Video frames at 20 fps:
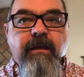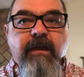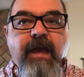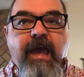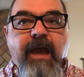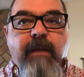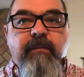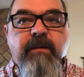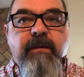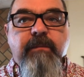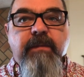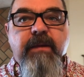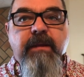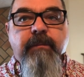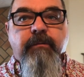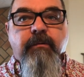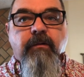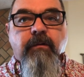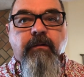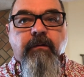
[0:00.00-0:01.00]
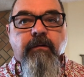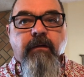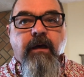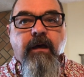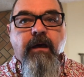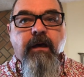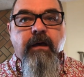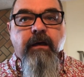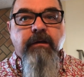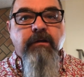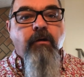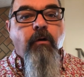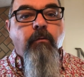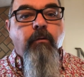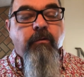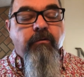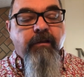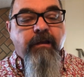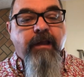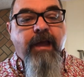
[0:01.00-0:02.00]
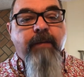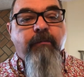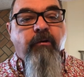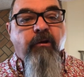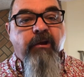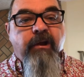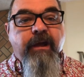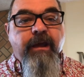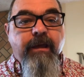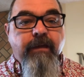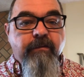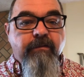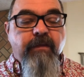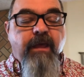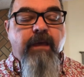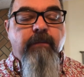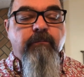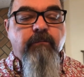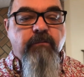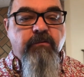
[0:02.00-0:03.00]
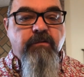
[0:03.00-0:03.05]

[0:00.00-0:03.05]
how many people uh, know where the library is, and